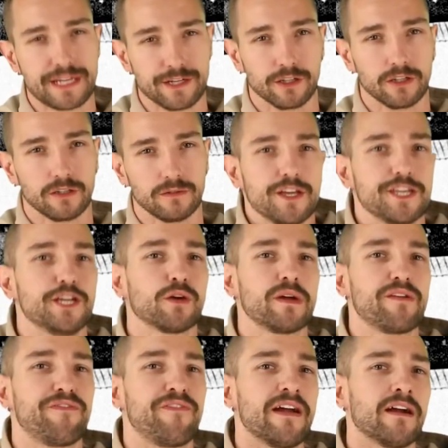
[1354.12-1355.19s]
eel,
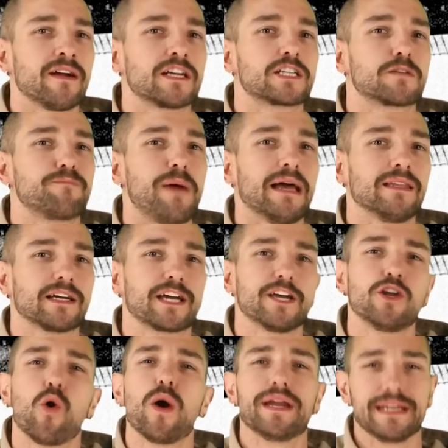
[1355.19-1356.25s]
Eurypharynx
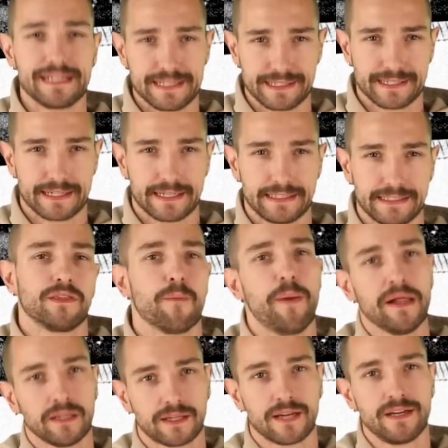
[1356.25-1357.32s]
pelecanoides. The
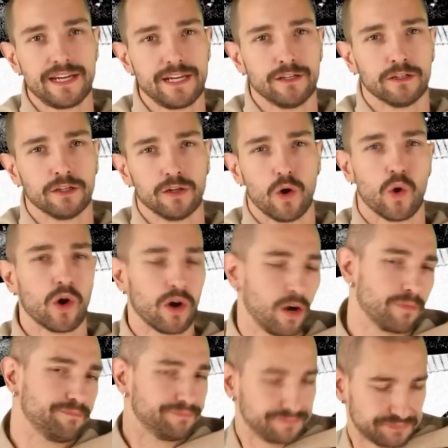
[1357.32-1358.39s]
pelican eel,
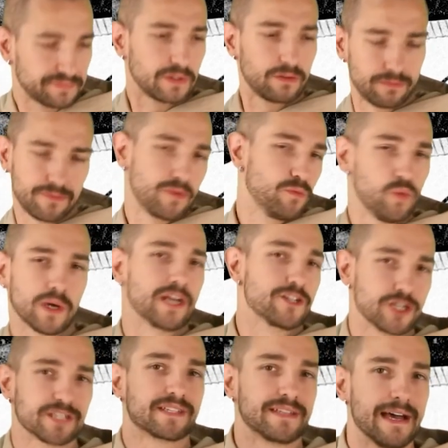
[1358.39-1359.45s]
or what I
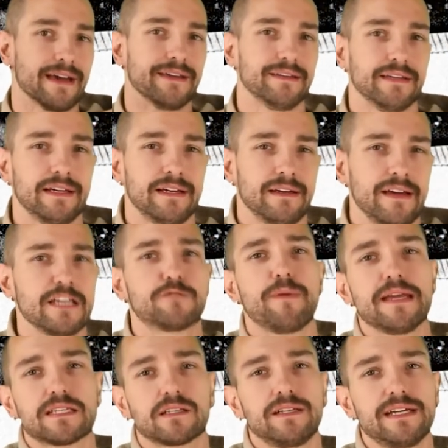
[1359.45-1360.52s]
just said, is
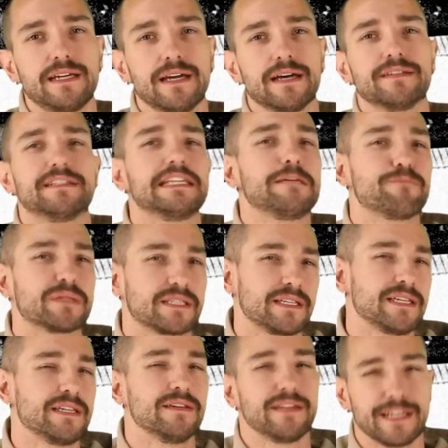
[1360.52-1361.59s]
basically a deep
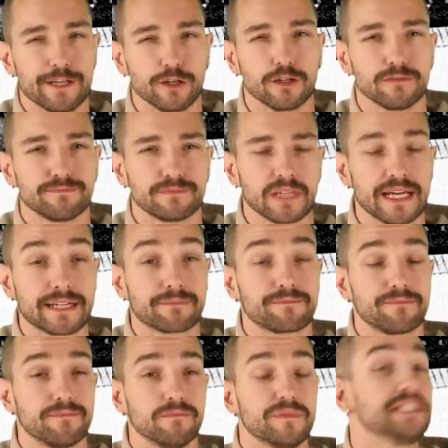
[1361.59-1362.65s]
sea eel, like
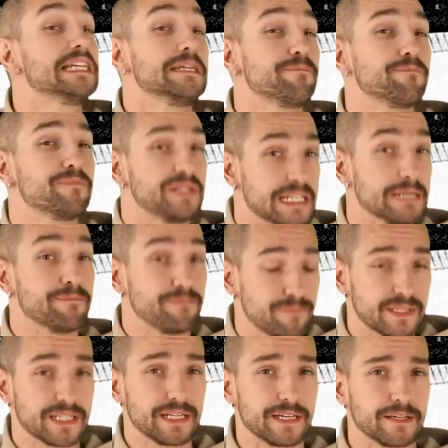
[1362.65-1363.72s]
deep,
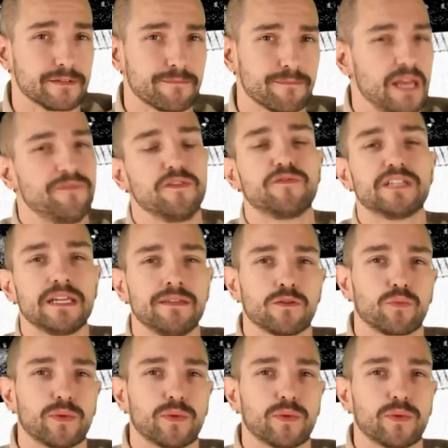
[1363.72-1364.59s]
deep sea. If you've seen